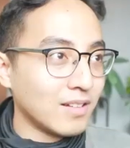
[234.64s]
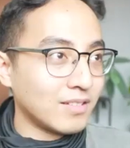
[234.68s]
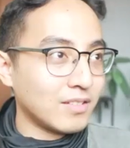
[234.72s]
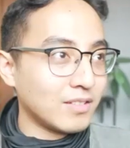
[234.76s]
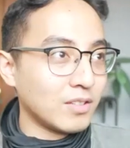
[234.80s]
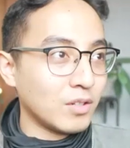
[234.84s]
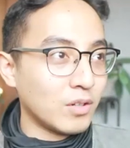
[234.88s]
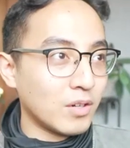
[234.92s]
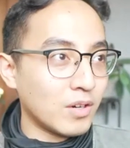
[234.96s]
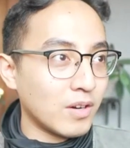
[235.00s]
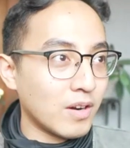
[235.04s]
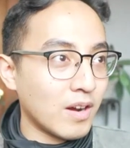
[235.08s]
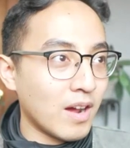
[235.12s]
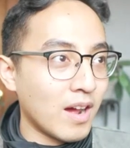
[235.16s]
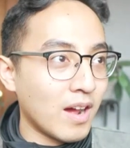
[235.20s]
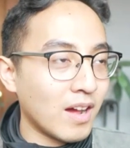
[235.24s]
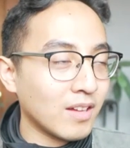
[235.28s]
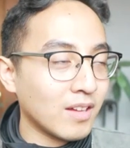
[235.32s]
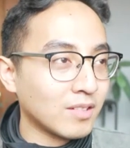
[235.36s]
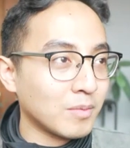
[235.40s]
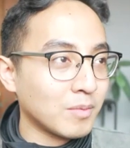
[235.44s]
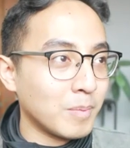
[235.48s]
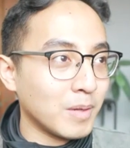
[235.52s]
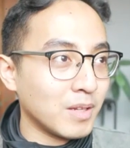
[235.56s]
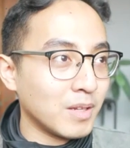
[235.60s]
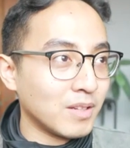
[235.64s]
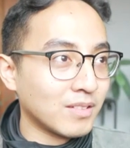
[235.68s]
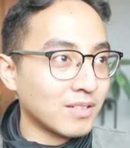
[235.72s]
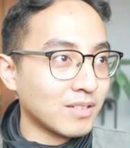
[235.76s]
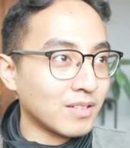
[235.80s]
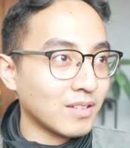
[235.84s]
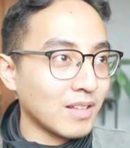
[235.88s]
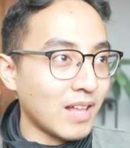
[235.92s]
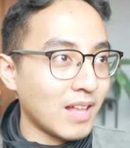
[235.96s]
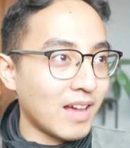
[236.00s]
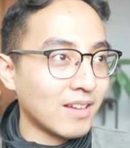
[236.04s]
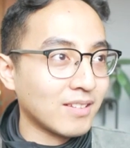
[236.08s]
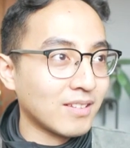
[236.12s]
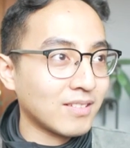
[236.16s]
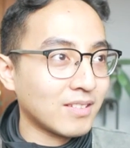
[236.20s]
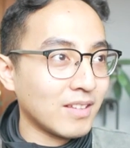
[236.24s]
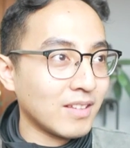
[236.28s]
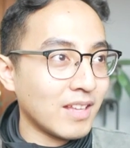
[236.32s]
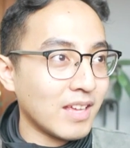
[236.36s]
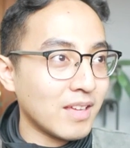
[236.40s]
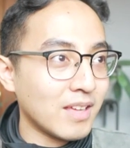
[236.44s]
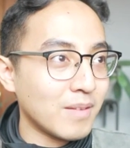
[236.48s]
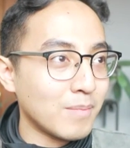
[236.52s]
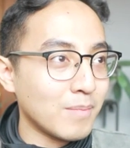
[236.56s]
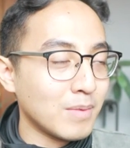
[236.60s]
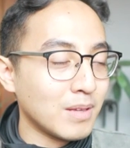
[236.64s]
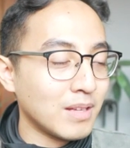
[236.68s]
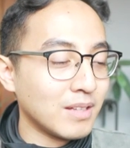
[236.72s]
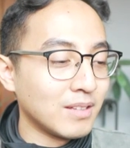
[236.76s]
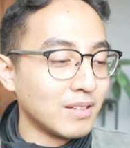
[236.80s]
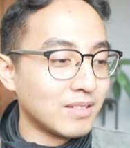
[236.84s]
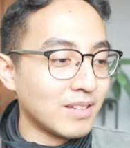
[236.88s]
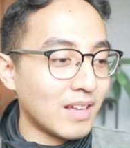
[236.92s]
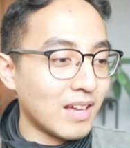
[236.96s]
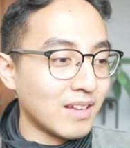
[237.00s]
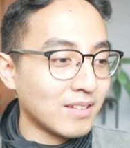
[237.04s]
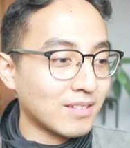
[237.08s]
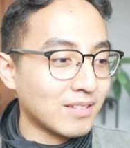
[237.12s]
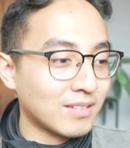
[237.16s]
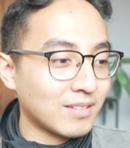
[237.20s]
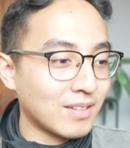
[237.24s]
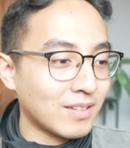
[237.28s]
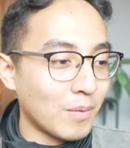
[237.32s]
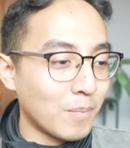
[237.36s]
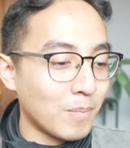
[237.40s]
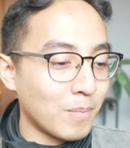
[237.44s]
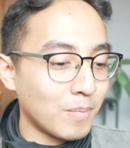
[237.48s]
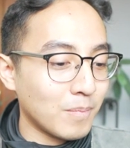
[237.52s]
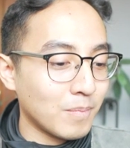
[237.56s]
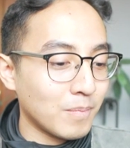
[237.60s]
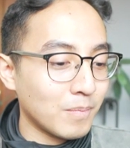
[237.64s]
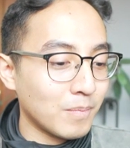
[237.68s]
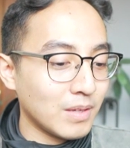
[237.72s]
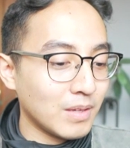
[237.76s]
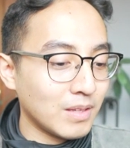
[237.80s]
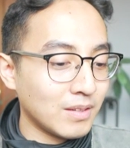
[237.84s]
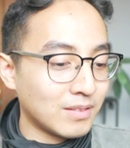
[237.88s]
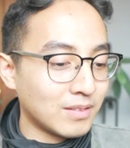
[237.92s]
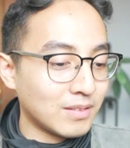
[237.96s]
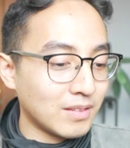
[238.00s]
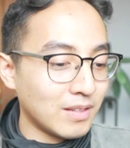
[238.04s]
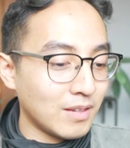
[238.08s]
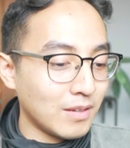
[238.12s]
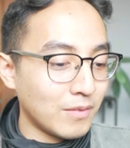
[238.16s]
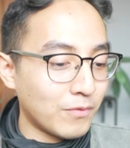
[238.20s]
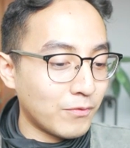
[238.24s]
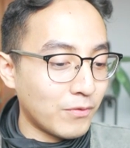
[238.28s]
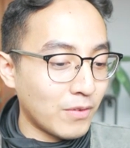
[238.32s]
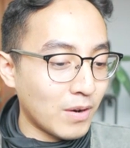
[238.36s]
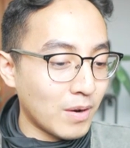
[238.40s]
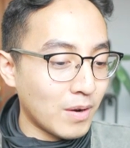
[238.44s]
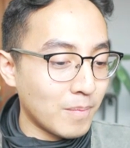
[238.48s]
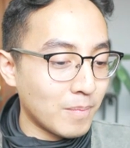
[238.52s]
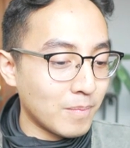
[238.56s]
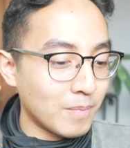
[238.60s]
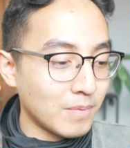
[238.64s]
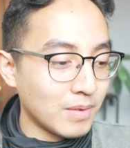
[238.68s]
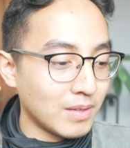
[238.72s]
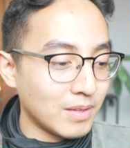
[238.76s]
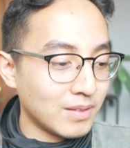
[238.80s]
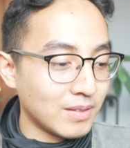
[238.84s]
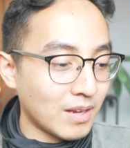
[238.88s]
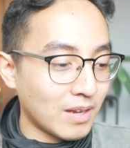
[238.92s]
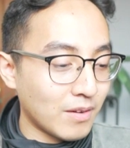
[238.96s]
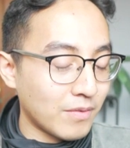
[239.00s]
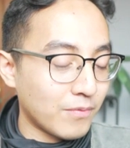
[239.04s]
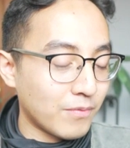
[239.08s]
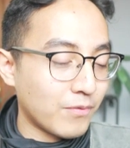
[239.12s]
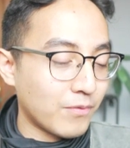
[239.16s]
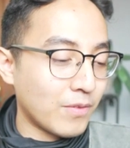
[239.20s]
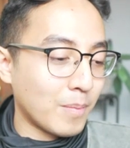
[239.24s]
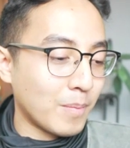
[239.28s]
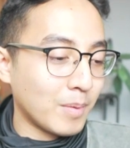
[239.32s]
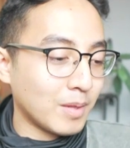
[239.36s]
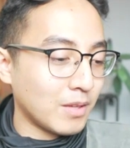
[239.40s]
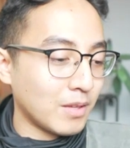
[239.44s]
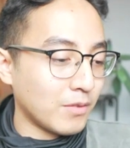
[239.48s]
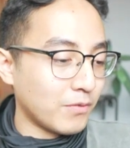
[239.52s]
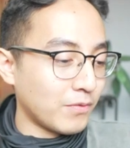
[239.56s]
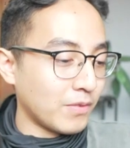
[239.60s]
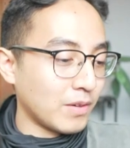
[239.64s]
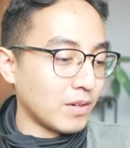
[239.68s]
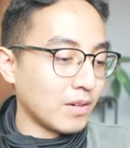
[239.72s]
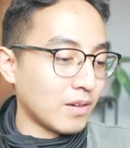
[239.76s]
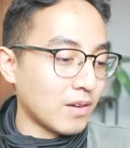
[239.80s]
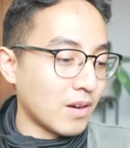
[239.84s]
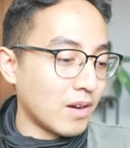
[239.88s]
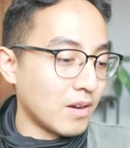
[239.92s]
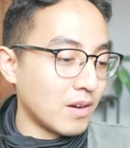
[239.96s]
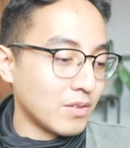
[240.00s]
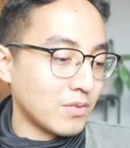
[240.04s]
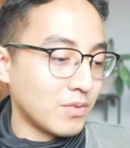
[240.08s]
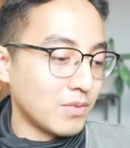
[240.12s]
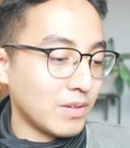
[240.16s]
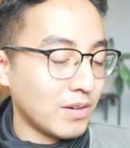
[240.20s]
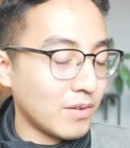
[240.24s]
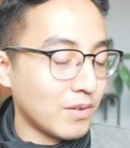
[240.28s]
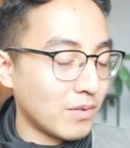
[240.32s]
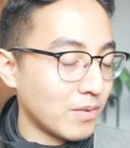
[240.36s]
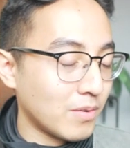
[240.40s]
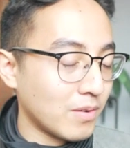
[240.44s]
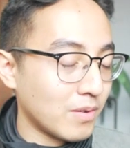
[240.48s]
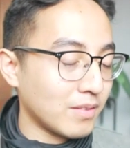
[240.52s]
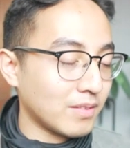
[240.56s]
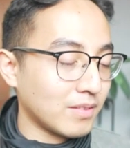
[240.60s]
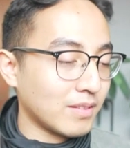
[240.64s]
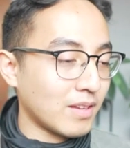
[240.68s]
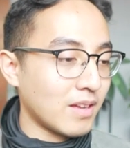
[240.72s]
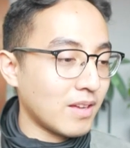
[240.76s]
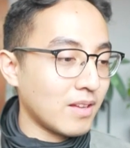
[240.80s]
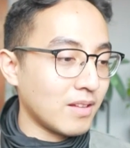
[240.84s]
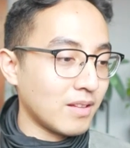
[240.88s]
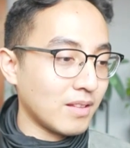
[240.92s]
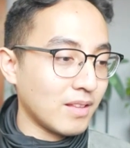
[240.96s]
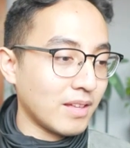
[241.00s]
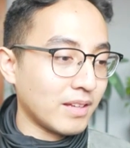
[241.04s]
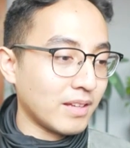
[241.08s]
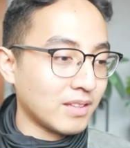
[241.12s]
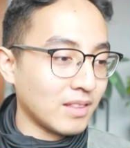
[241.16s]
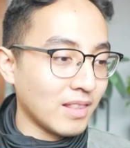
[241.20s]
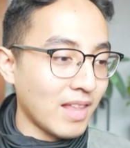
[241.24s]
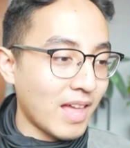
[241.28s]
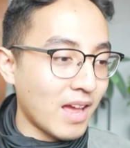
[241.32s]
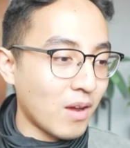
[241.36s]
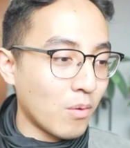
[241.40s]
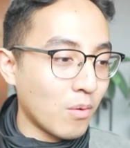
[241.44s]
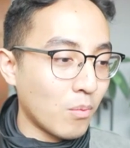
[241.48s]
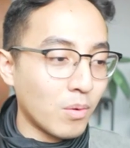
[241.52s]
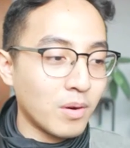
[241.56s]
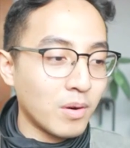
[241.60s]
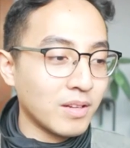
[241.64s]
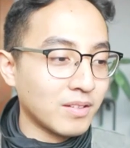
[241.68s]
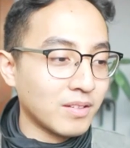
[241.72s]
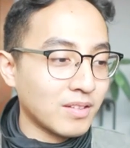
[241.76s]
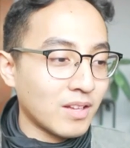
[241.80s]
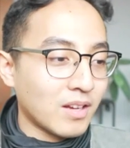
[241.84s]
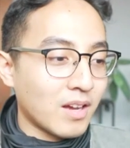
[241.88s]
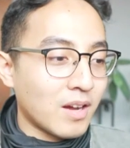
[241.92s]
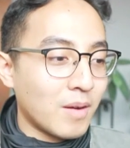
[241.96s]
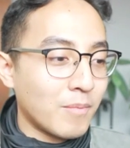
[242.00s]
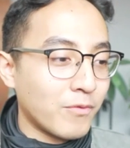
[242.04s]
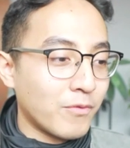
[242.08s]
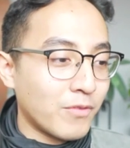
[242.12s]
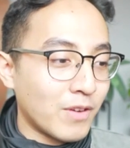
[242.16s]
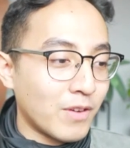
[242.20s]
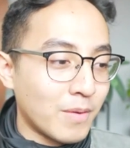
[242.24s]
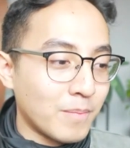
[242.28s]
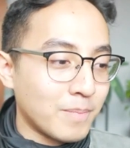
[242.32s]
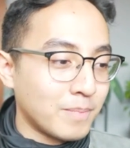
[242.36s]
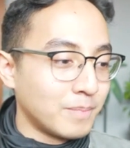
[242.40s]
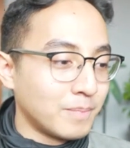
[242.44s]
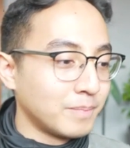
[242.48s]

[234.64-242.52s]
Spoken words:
your husband's last name? Is that is that from a different country, or is that like Lang? Where does that come from?